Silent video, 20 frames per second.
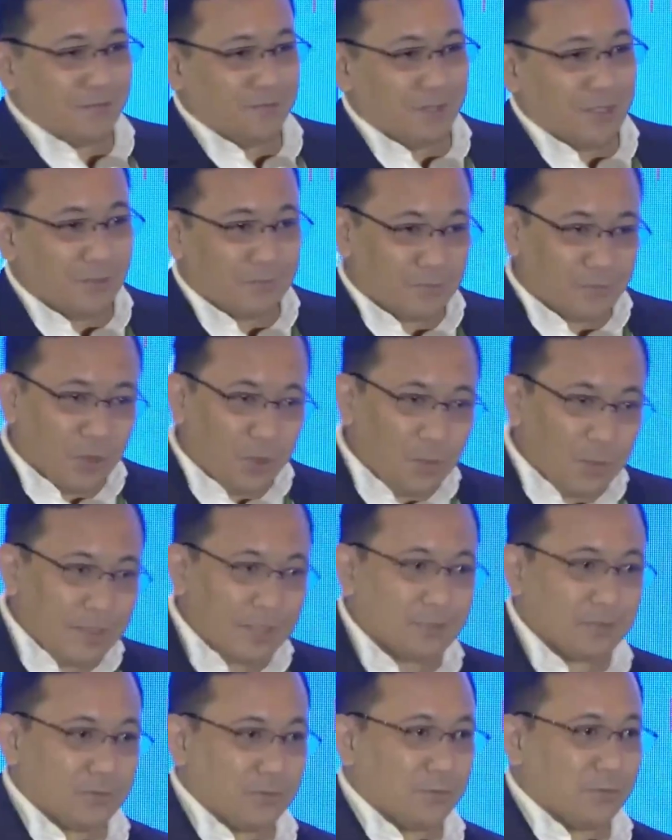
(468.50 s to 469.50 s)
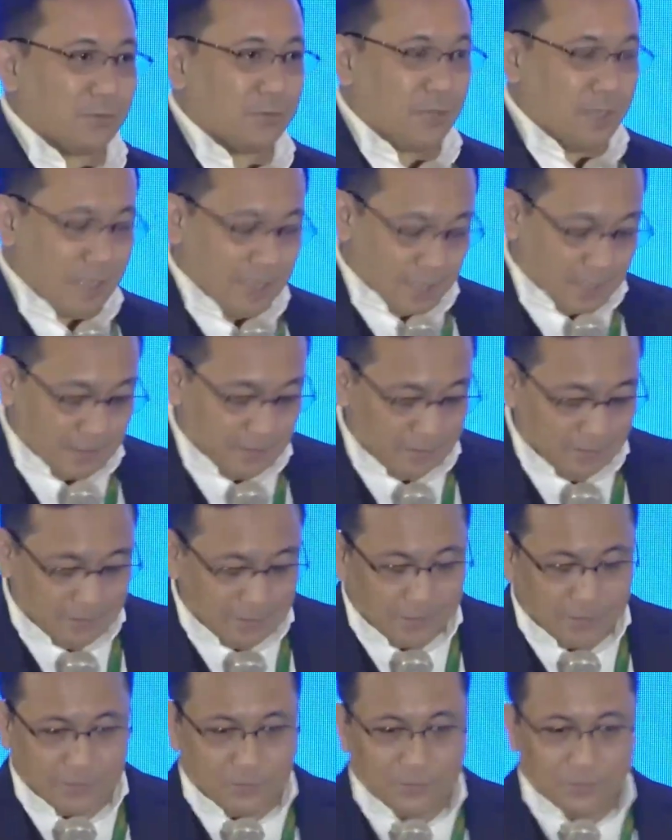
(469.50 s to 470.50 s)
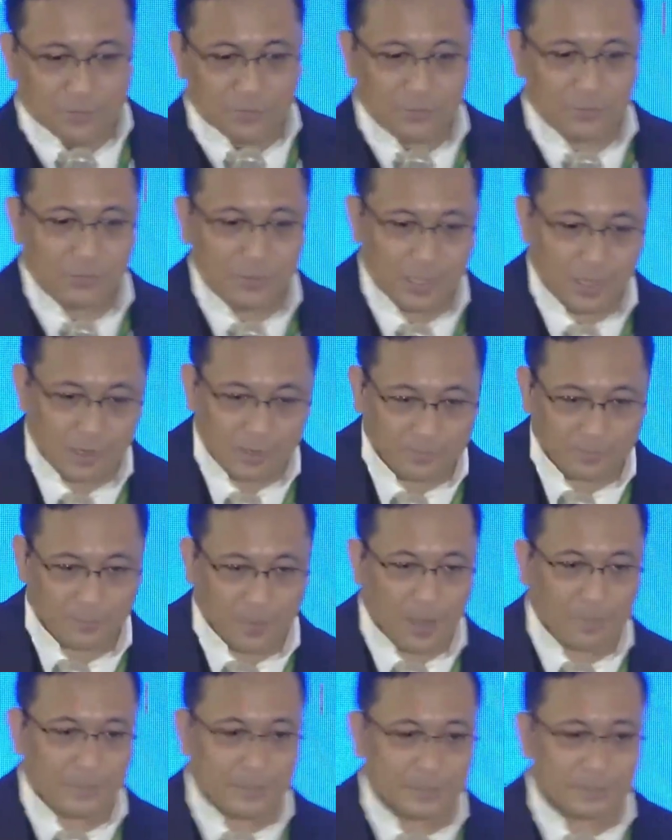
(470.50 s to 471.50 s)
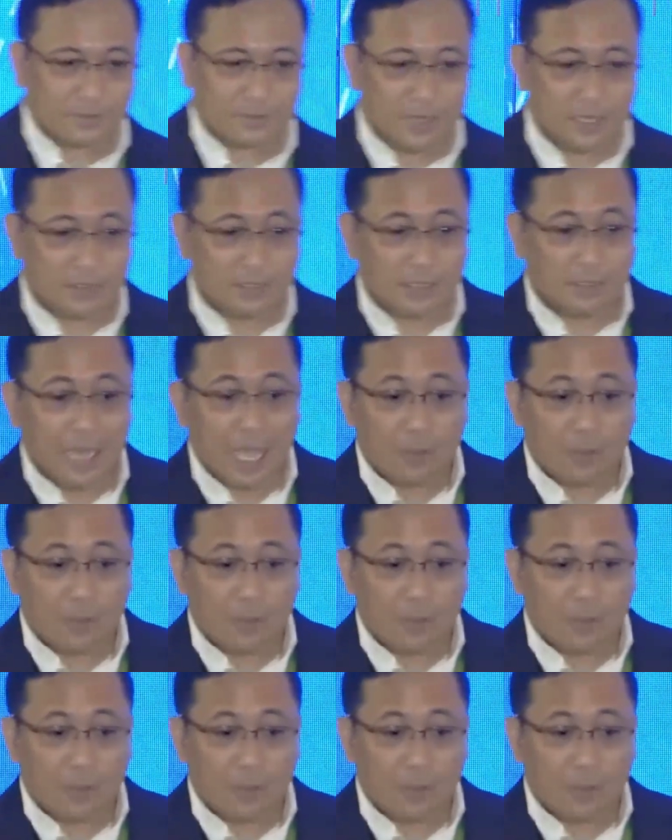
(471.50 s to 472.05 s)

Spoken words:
without going to a premise already.